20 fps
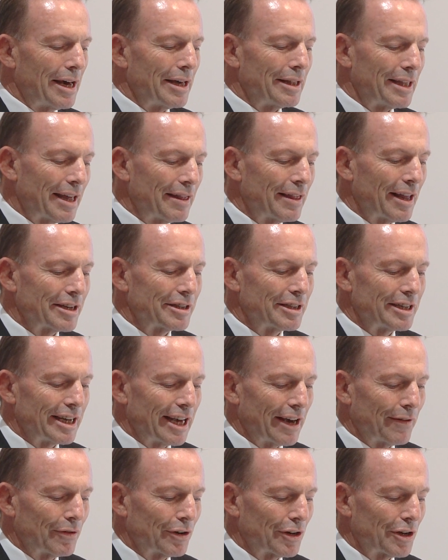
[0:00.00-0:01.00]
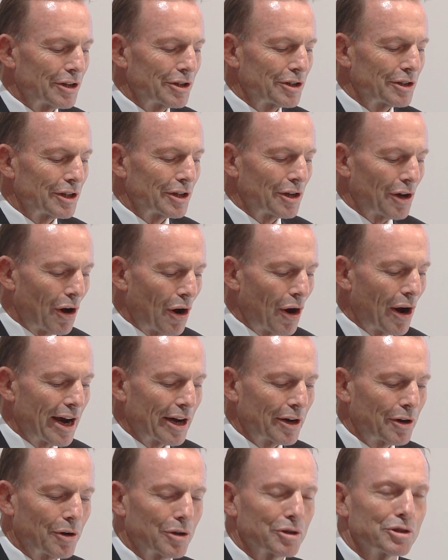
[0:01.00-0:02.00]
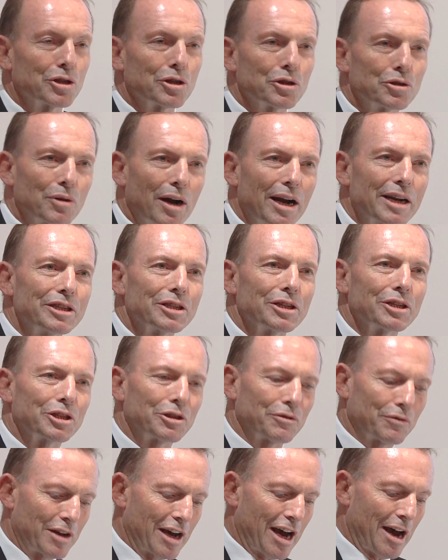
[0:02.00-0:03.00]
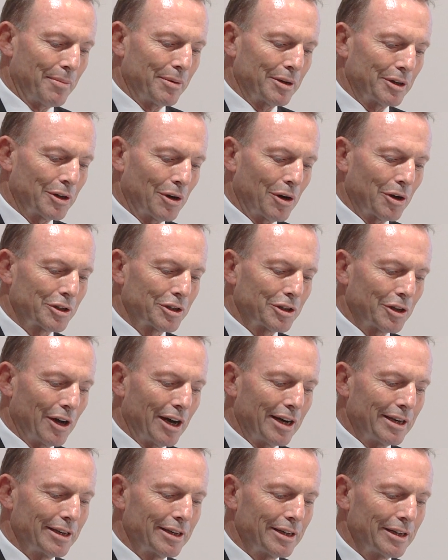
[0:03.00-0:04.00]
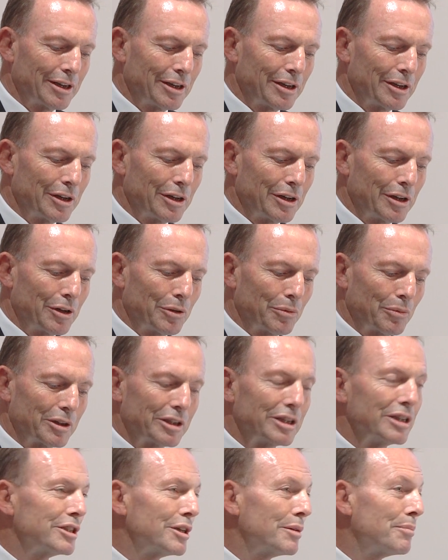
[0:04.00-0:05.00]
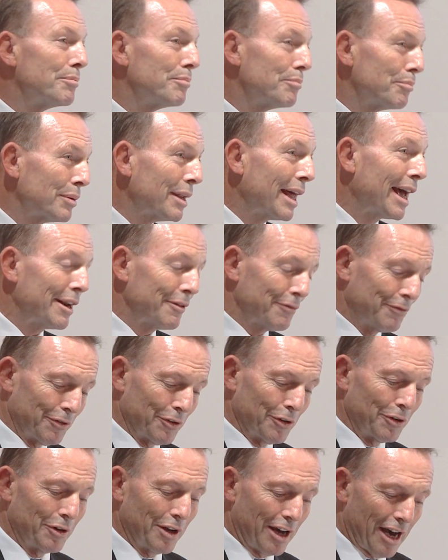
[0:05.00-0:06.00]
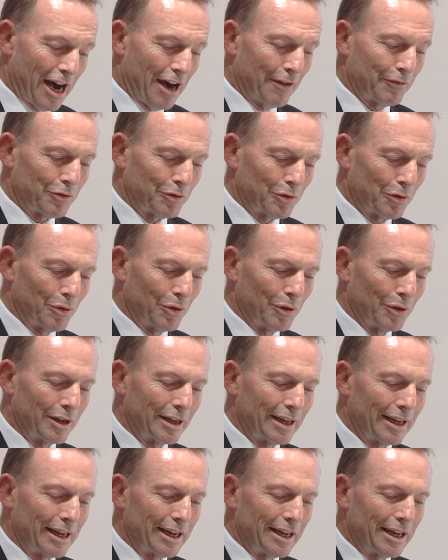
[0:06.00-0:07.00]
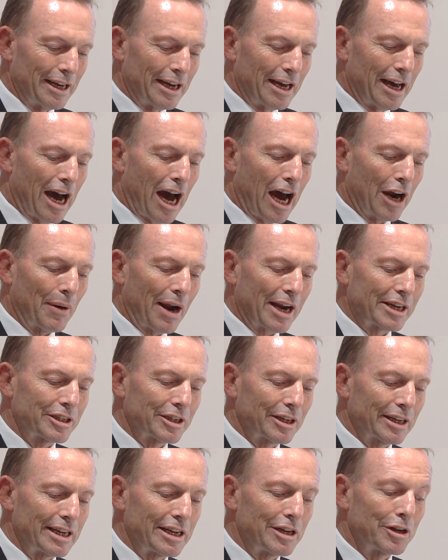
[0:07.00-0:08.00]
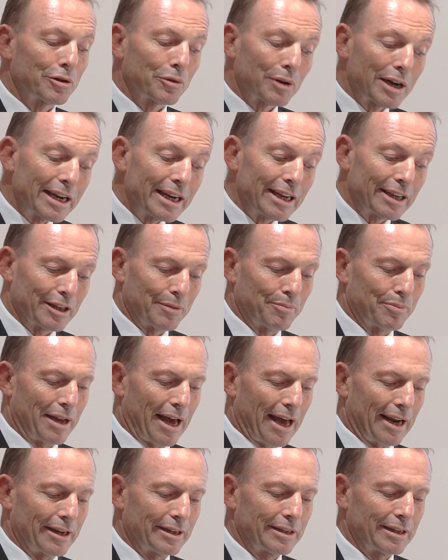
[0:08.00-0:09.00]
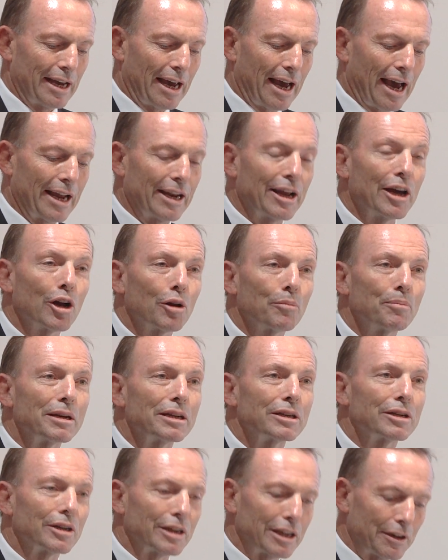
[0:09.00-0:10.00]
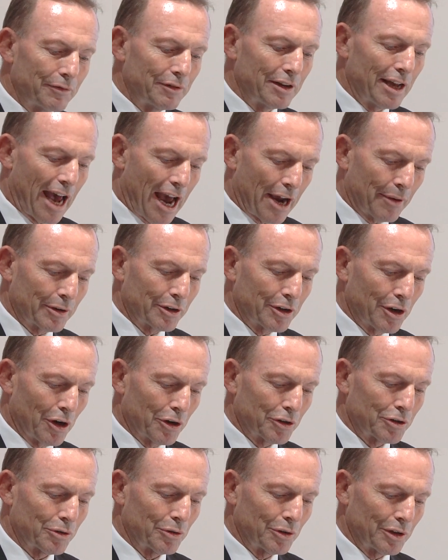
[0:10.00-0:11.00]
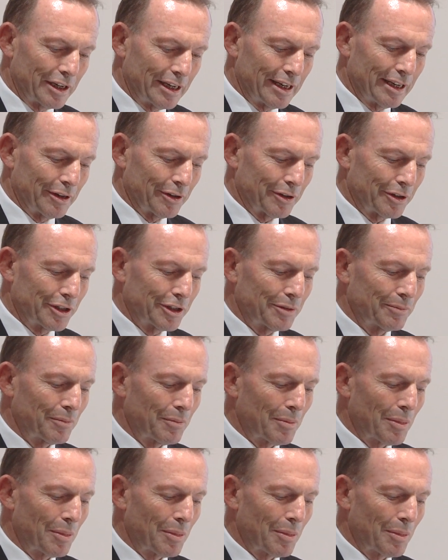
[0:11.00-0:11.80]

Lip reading: Then there's the evidence that higher concentrations of carbon dioxide, which is a plant food after all, are actually greening the planet and helping to lift agricultural yields.